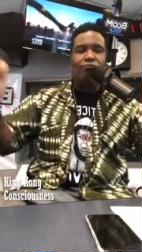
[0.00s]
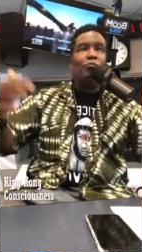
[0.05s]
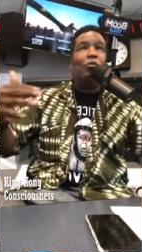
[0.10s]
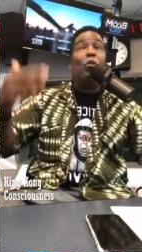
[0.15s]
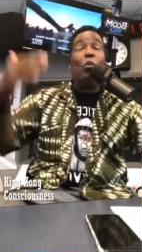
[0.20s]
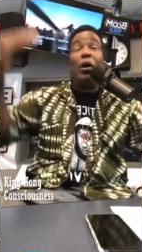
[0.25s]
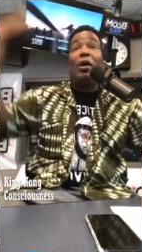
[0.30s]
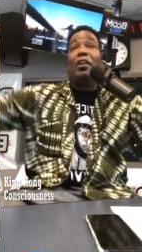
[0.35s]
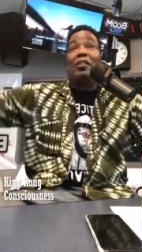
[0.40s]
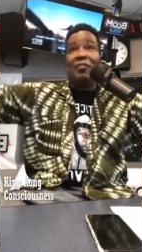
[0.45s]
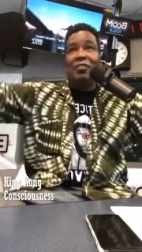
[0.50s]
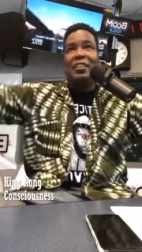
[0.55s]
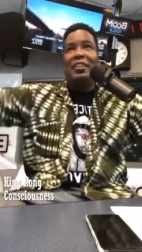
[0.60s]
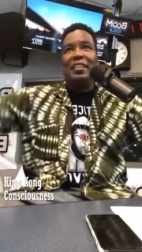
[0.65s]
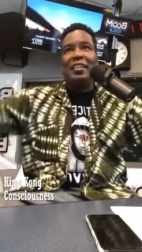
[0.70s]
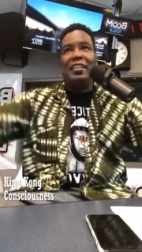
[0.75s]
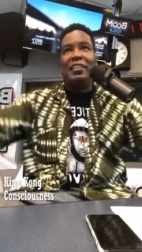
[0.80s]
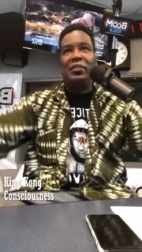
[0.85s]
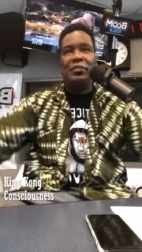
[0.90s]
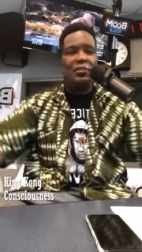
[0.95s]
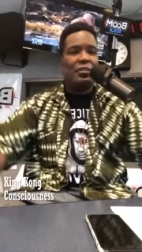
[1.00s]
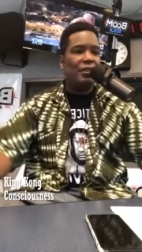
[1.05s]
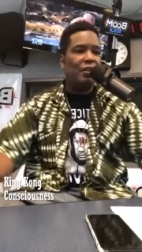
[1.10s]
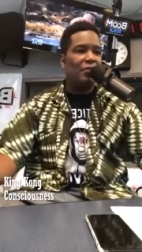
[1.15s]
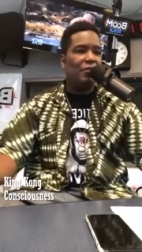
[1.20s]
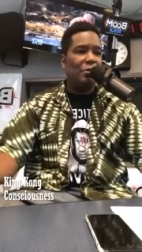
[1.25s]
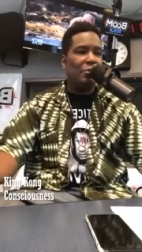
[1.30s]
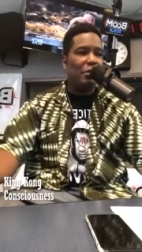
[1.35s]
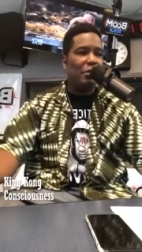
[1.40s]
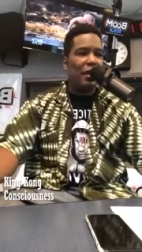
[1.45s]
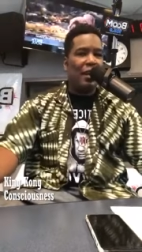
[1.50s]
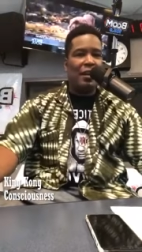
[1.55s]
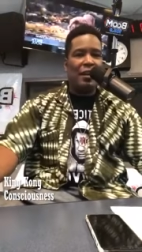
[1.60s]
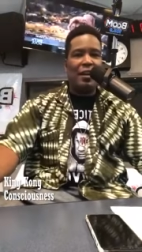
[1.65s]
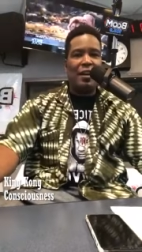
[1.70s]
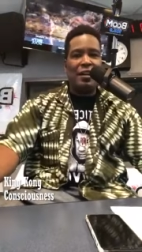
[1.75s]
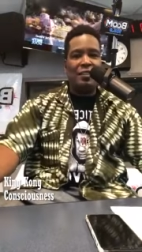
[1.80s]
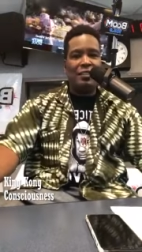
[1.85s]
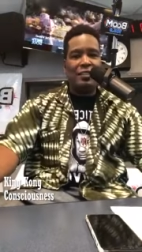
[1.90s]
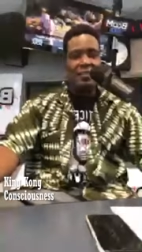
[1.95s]
one of the leaders of the Black
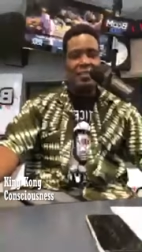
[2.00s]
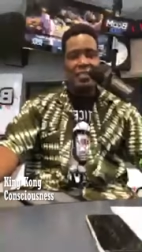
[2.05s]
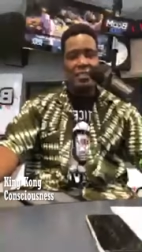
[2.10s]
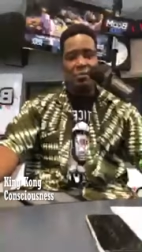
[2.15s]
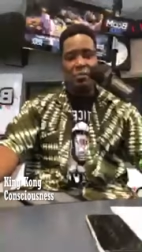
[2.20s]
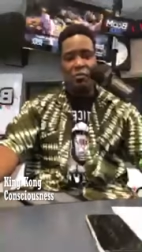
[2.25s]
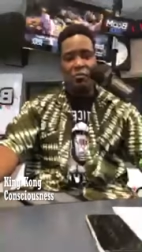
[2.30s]
consciousness